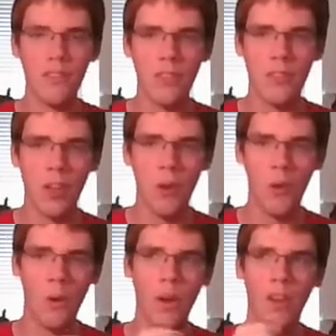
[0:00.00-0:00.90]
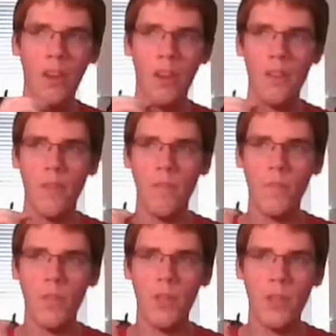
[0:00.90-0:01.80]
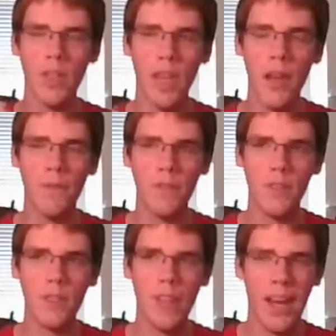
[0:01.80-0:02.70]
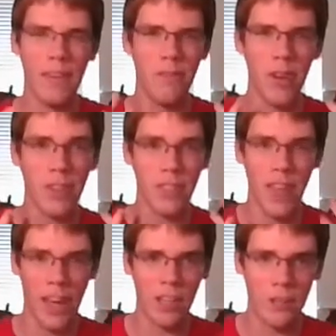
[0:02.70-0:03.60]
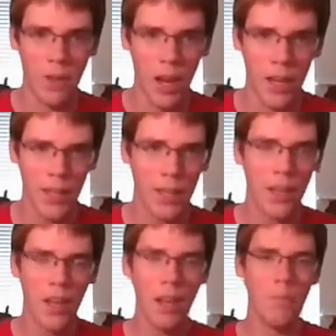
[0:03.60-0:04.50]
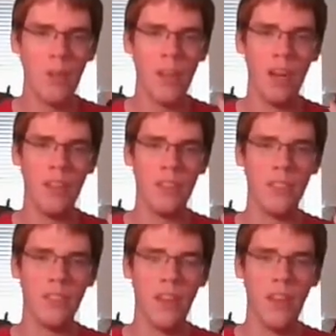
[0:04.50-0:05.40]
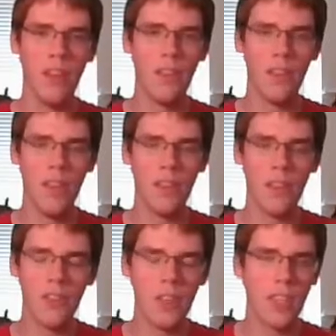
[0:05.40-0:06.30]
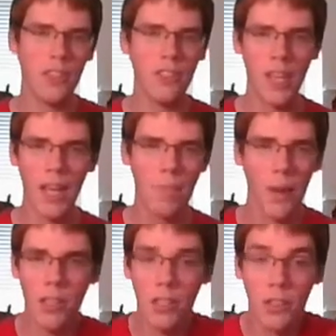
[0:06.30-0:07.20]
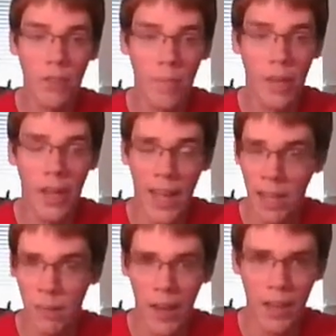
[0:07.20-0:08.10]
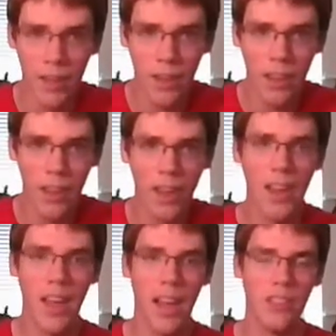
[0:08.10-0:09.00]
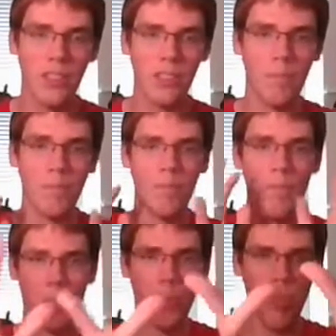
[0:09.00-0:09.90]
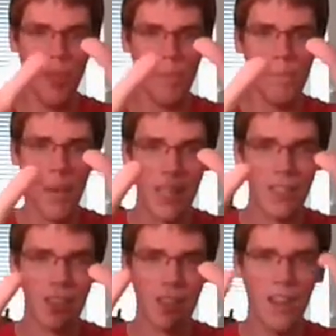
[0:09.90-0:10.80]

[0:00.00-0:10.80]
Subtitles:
So you're left kind of unsatisfied because they literally just take pictures from the anime and just paste it,